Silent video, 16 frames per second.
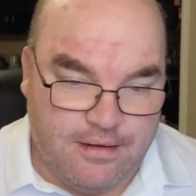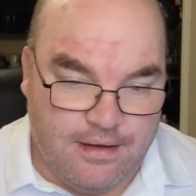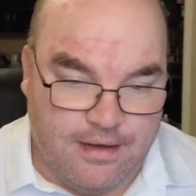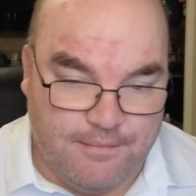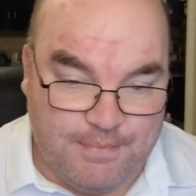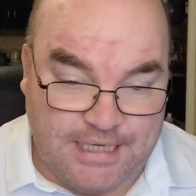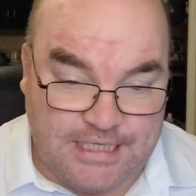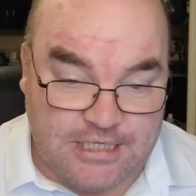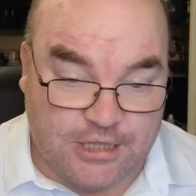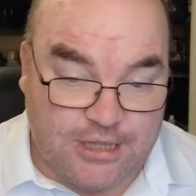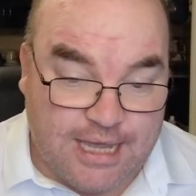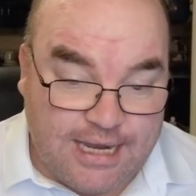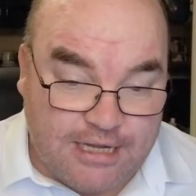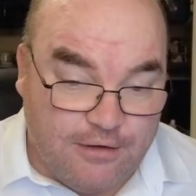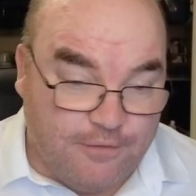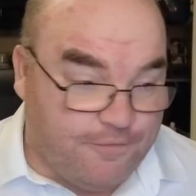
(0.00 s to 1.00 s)
Peter,
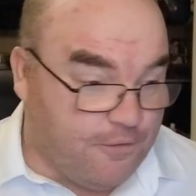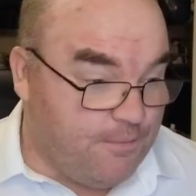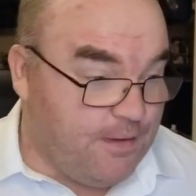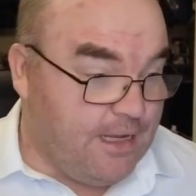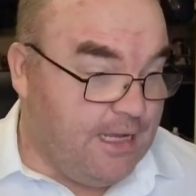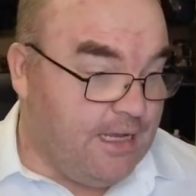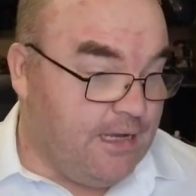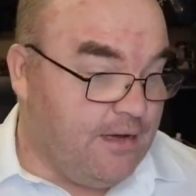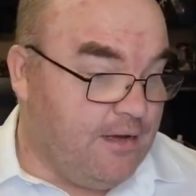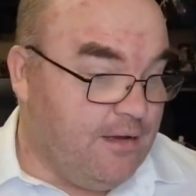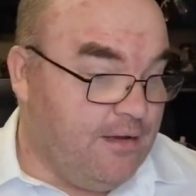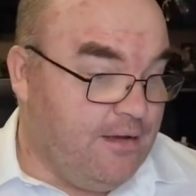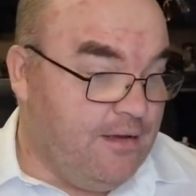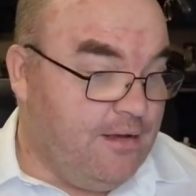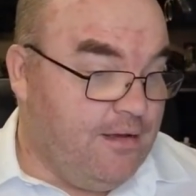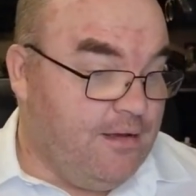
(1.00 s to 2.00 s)
thank you for being
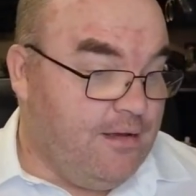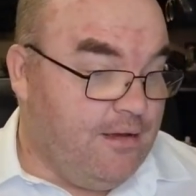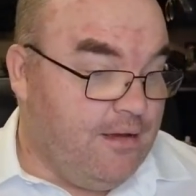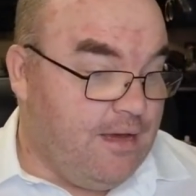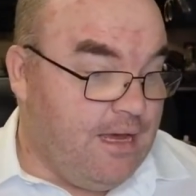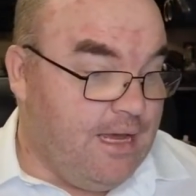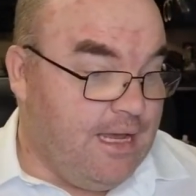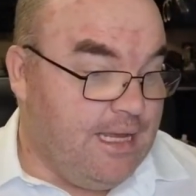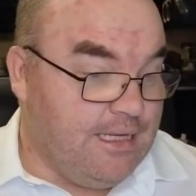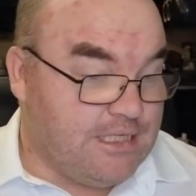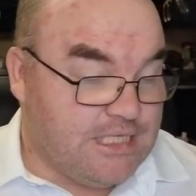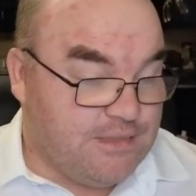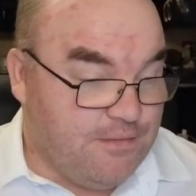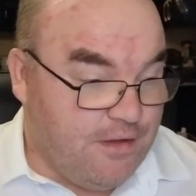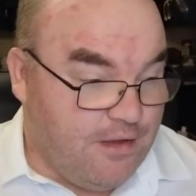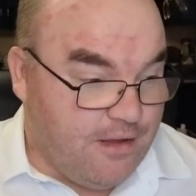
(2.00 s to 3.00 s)
a
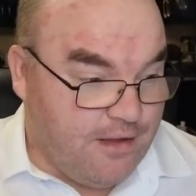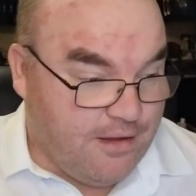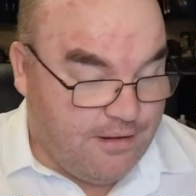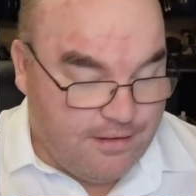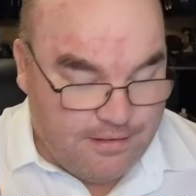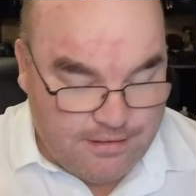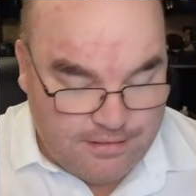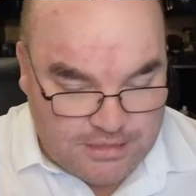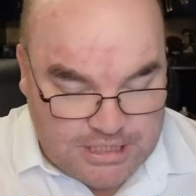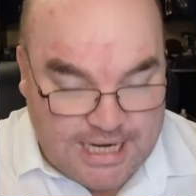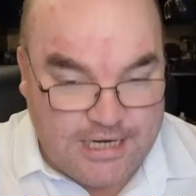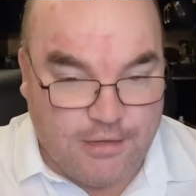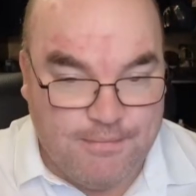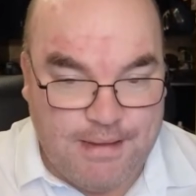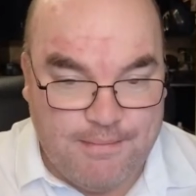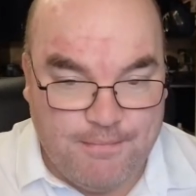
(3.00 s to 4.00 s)

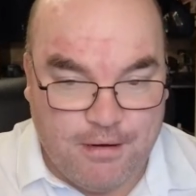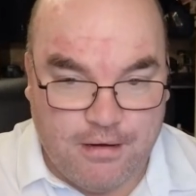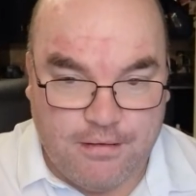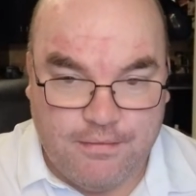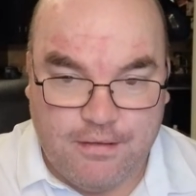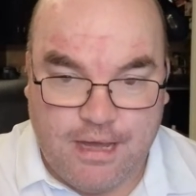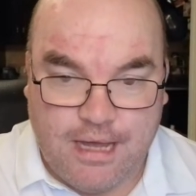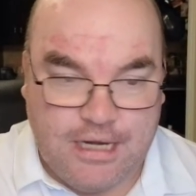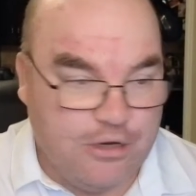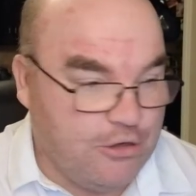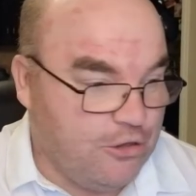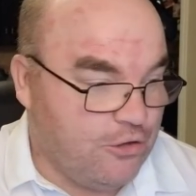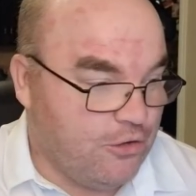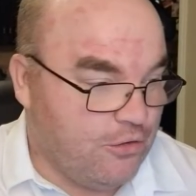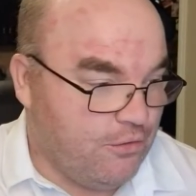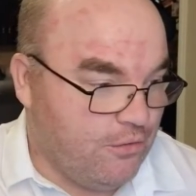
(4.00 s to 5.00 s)
channel member. I know
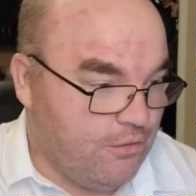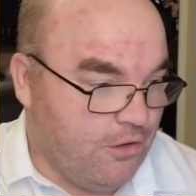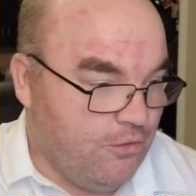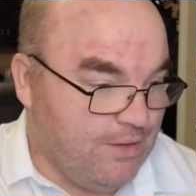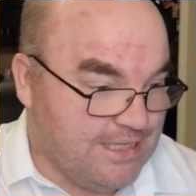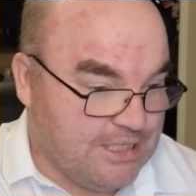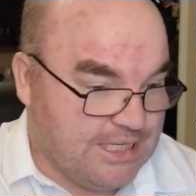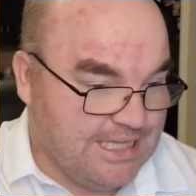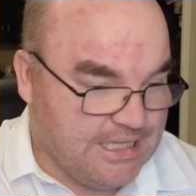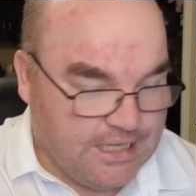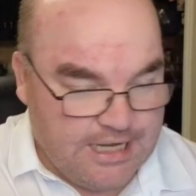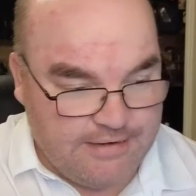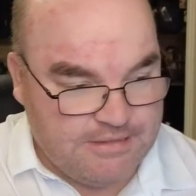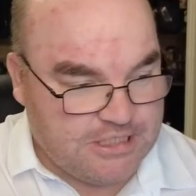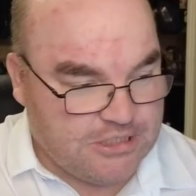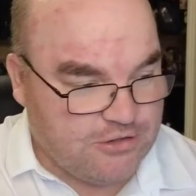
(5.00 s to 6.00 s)
you're always in the
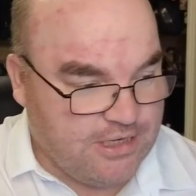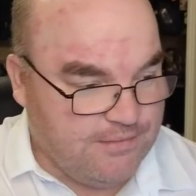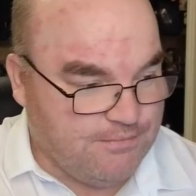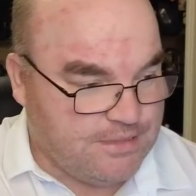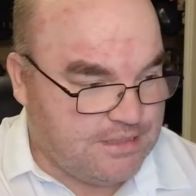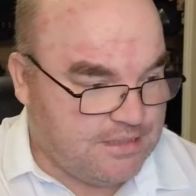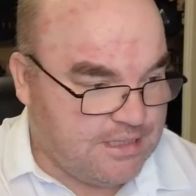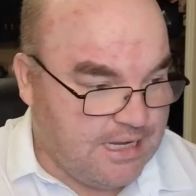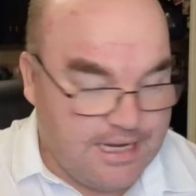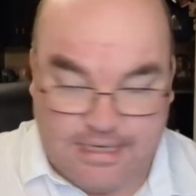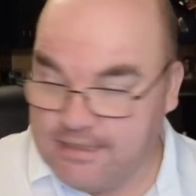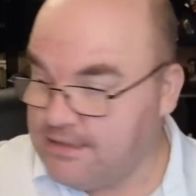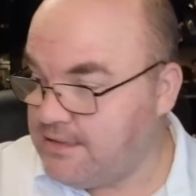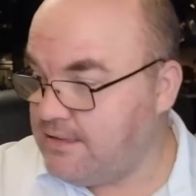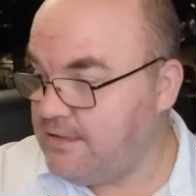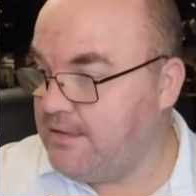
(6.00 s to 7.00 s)
live streams,
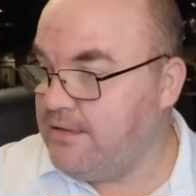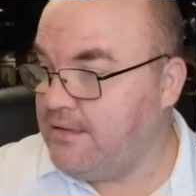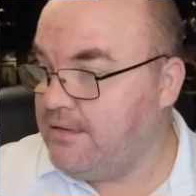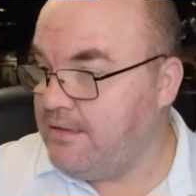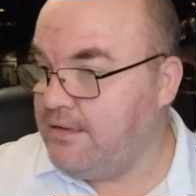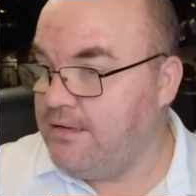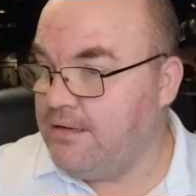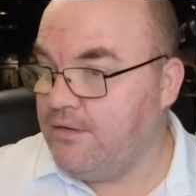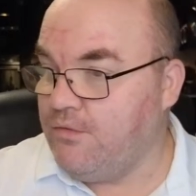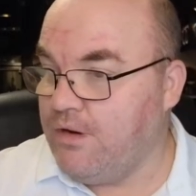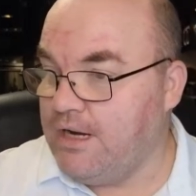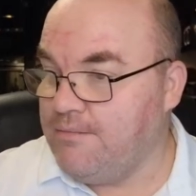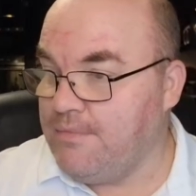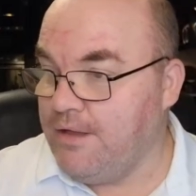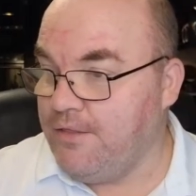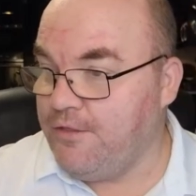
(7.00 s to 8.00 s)
and
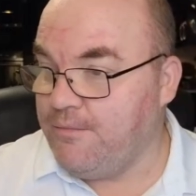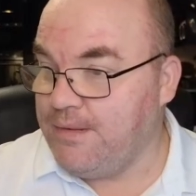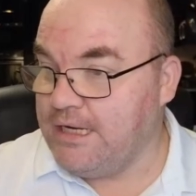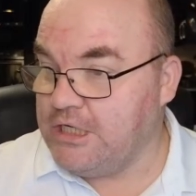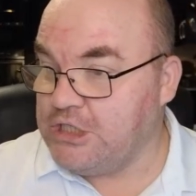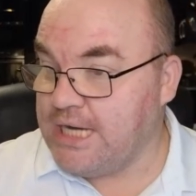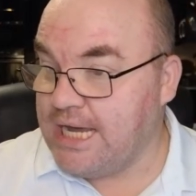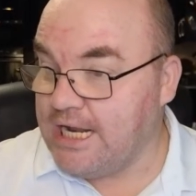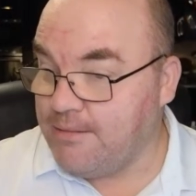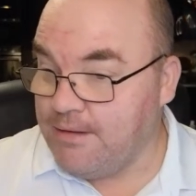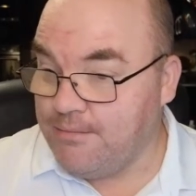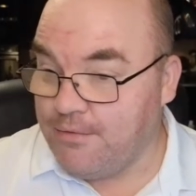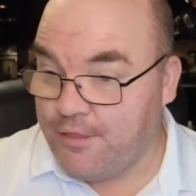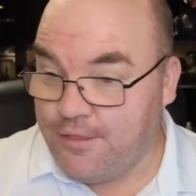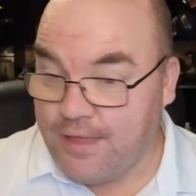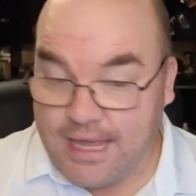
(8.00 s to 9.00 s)
1 month of being a channel
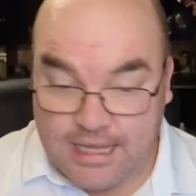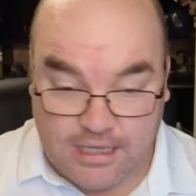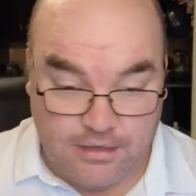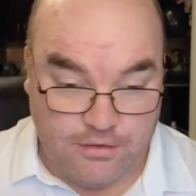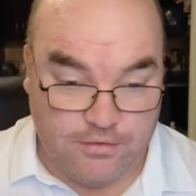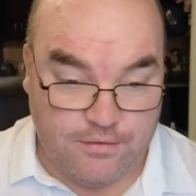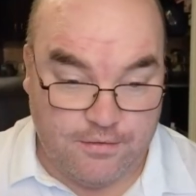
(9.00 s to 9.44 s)
member, thank you.